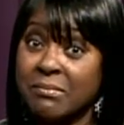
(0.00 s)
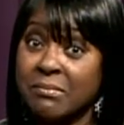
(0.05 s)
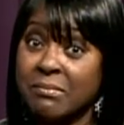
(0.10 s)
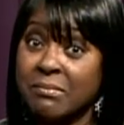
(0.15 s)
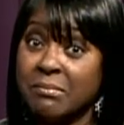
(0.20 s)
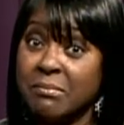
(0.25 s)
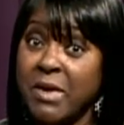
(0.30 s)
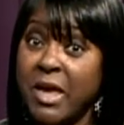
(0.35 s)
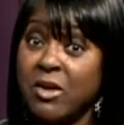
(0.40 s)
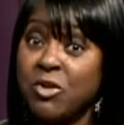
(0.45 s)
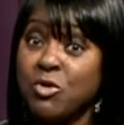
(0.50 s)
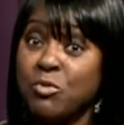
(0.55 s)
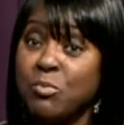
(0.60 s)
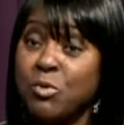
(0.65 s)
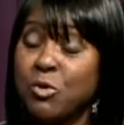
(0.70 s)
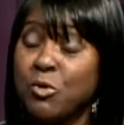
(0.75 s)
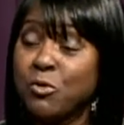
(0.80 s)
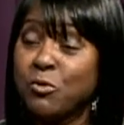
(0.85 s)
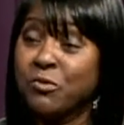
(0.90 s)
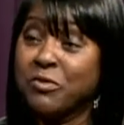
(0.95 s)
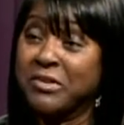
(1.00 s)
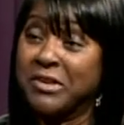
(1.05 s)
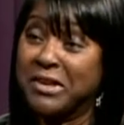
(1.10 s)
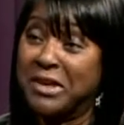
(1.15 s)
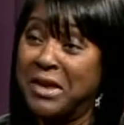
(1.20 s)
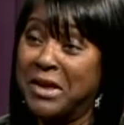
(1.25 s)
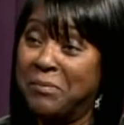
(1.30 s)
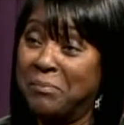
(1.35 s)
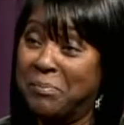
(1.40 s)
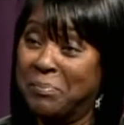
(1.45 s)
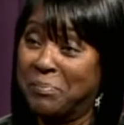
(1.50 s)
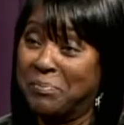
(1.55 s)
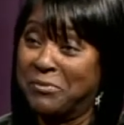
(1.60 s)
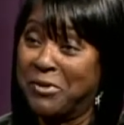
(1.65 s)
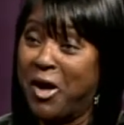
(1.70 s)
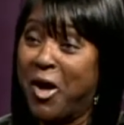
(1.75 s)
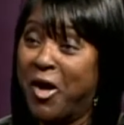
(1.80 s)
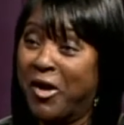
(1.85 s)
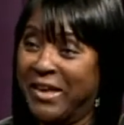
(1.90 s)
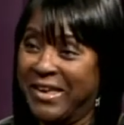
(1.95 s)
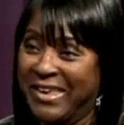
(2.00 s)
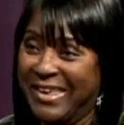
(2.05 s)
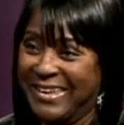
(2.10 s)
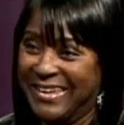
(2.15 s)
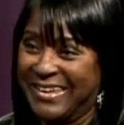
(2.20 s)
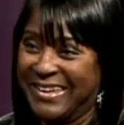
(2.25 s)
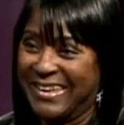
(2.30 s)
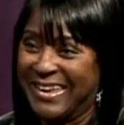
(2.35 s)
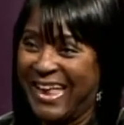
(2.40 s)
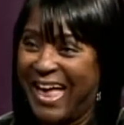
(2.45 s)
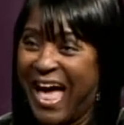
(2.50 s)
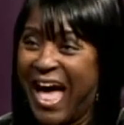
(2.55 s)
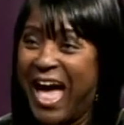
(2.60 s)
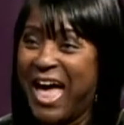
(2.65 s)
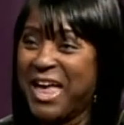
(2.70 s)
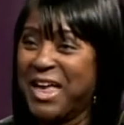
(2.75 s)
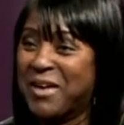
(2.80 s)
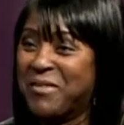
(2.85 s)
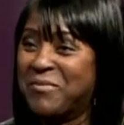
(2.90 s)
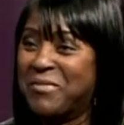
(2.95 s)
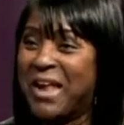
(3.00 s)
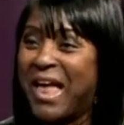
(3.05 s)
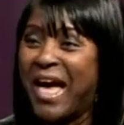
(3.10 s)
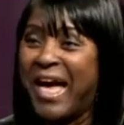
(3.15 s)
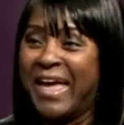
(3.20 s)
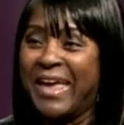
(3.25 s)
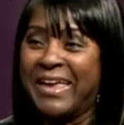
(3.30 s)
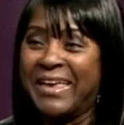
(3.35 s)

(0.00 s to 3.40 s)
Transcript: Make your moves. Keep talking. I am like,